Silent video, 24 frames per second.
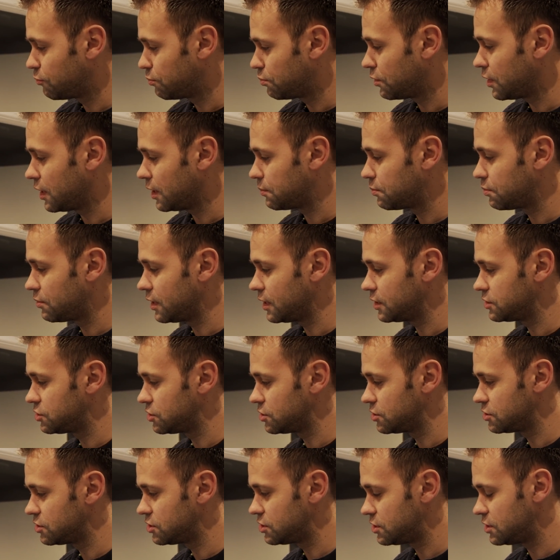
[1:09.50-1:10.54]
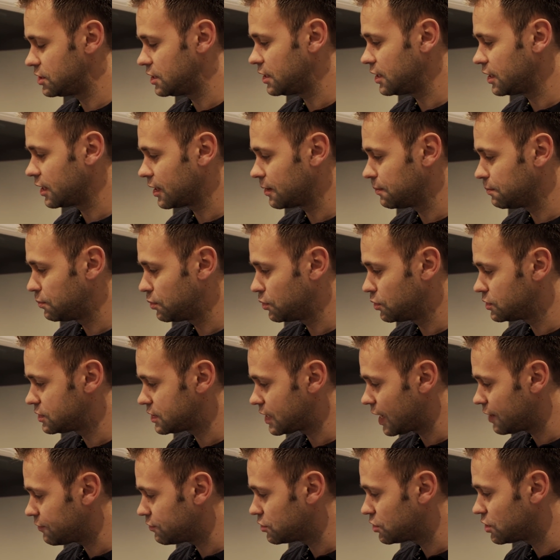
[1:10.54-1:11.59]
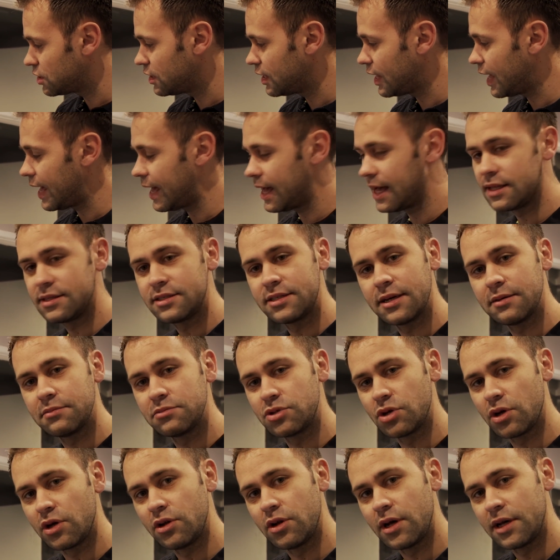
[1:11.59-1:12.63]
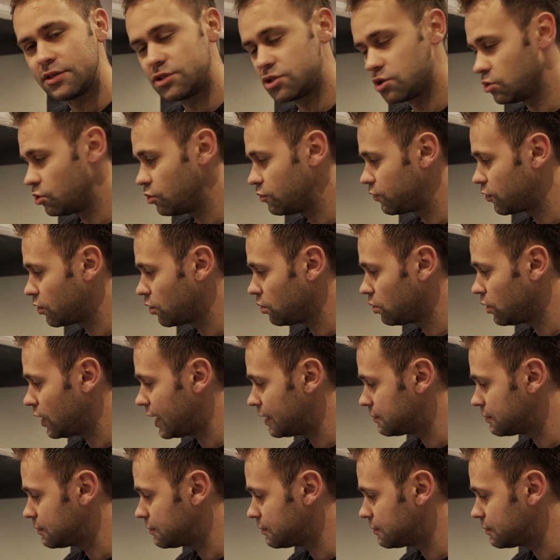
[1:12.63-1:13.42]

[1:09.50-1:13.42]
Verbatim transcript: of brake pressure, steering inputs, everything that adds up to an actual overall